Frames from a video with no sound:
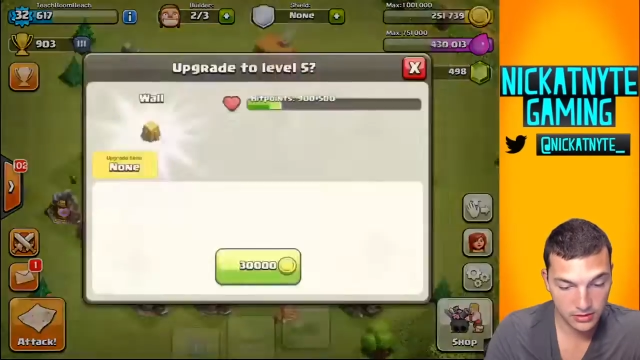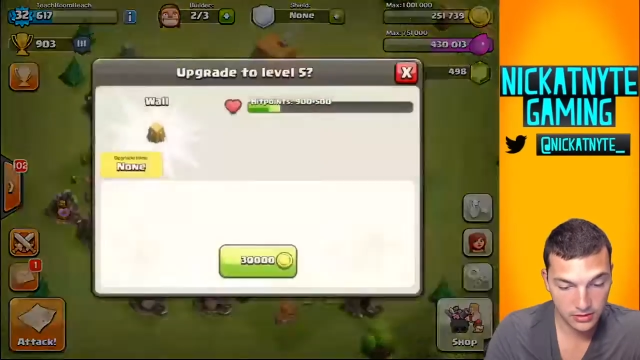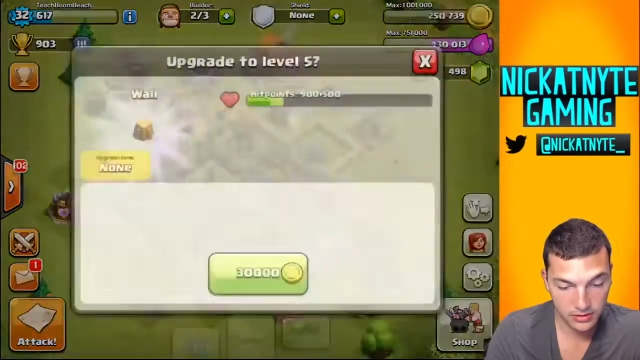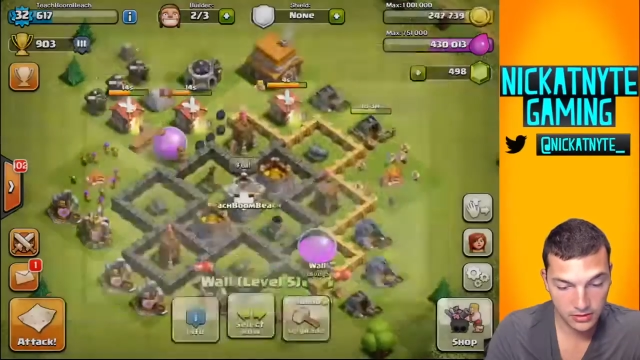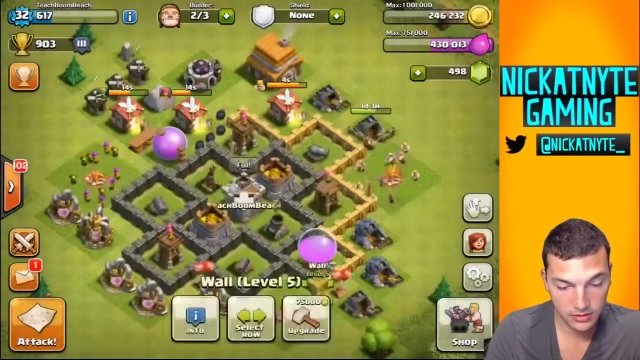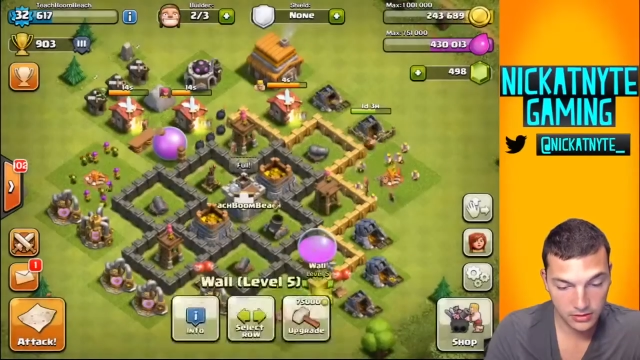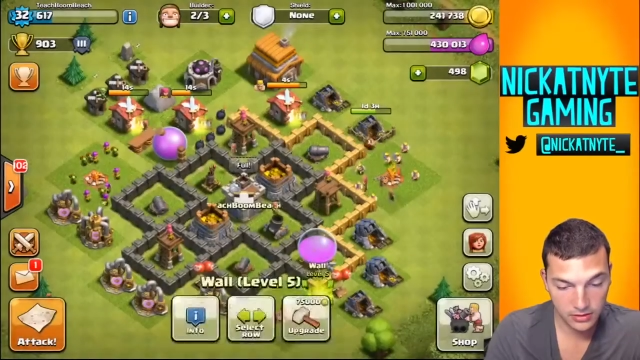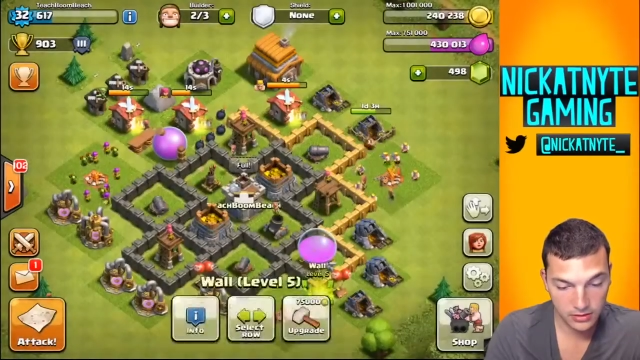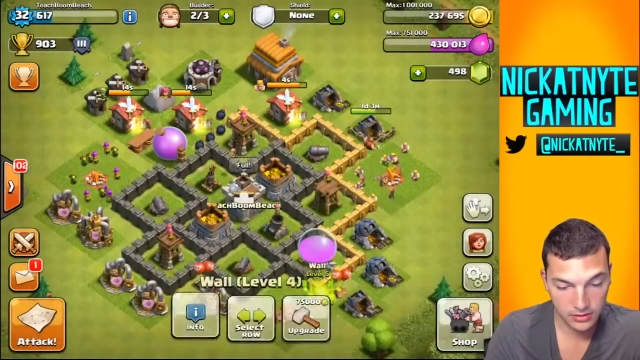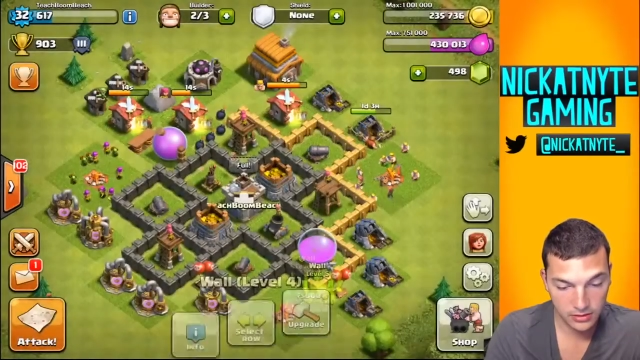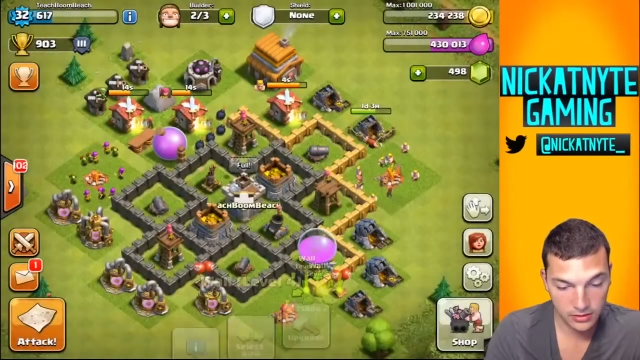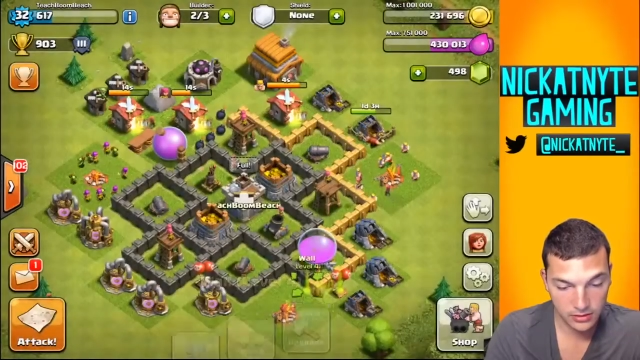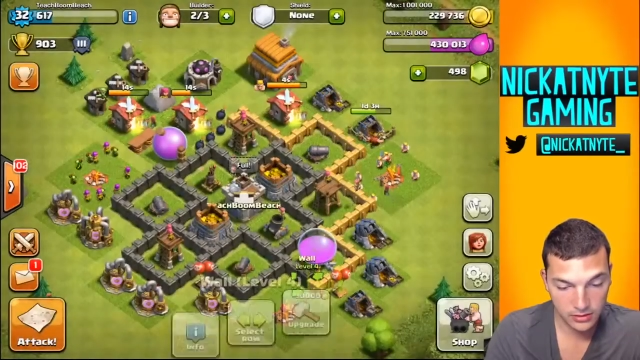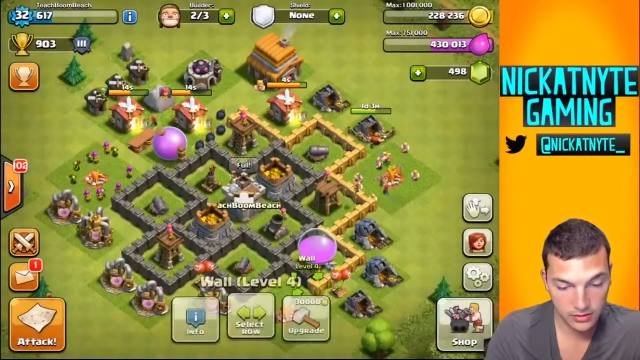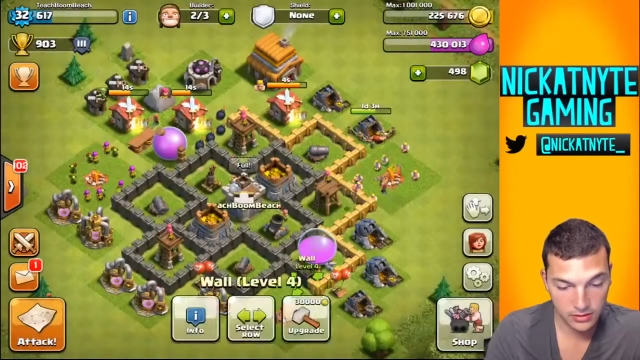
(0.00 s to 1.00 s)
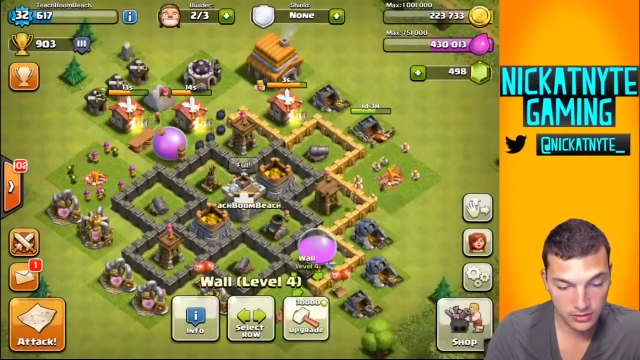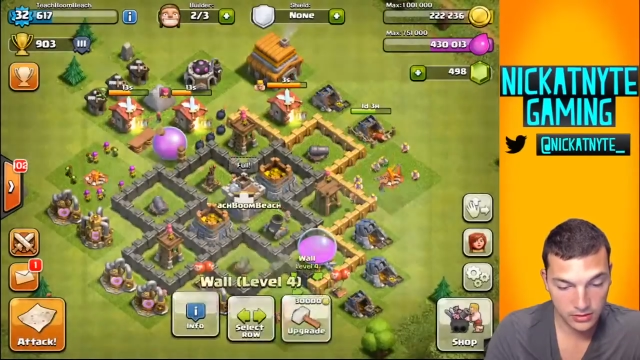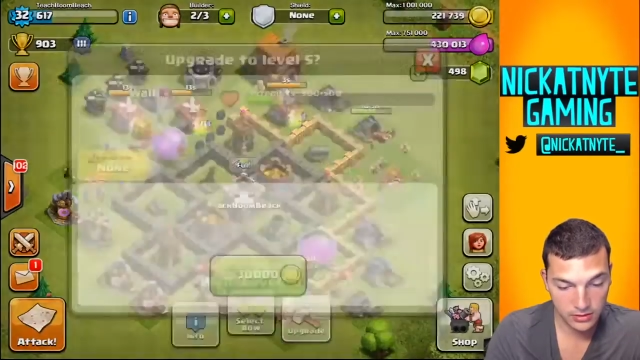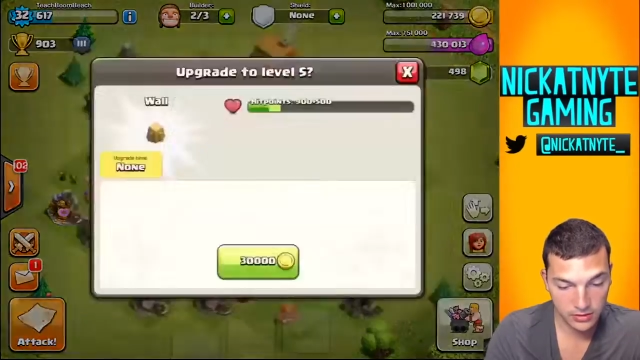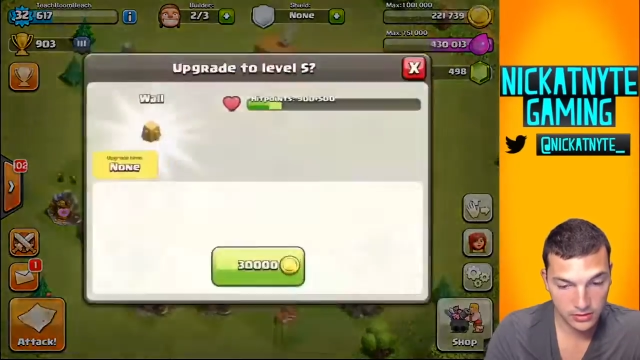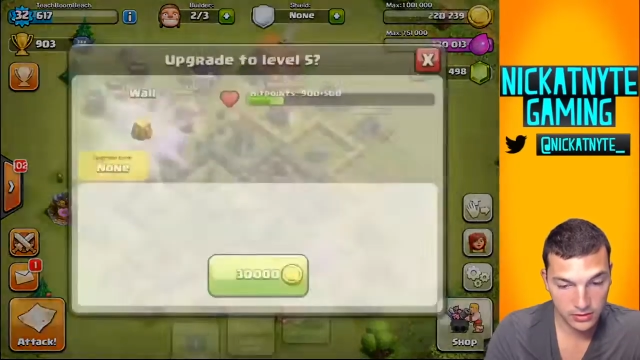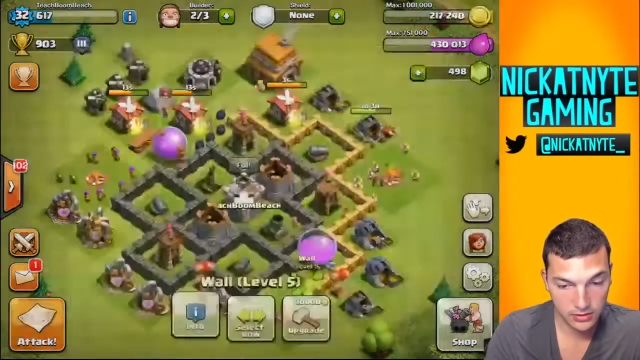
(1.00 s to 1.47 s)

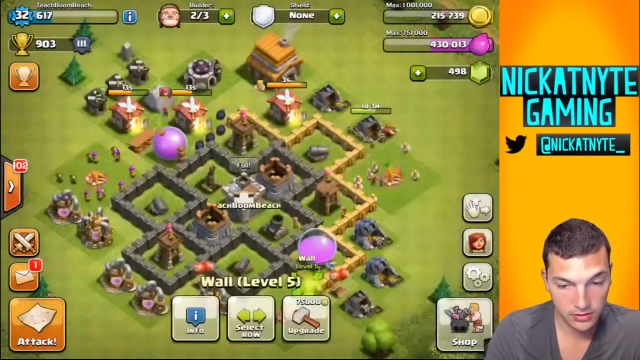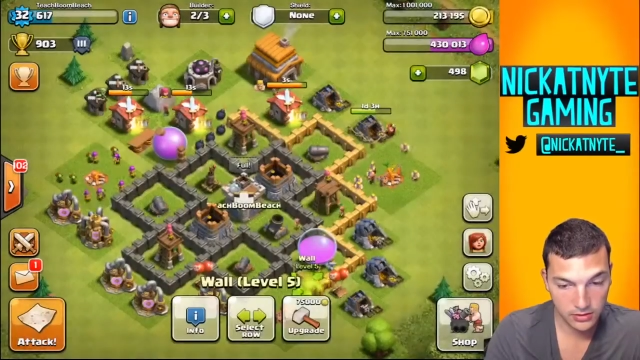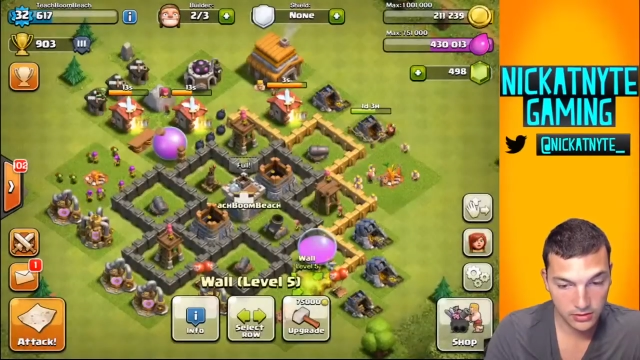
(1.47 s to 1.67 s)
[no speech]